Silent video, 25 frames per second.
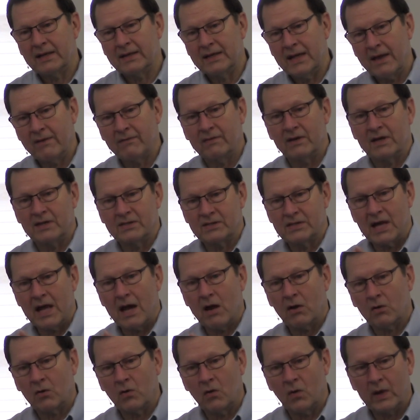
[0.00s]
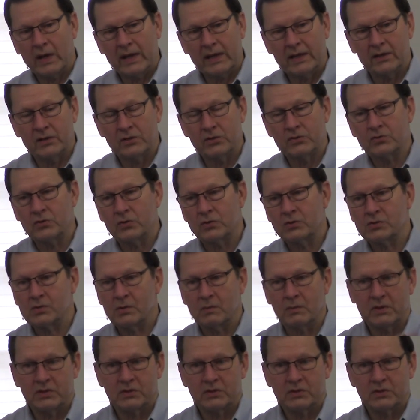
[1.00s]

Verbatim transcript: David is now going into Jerusalem.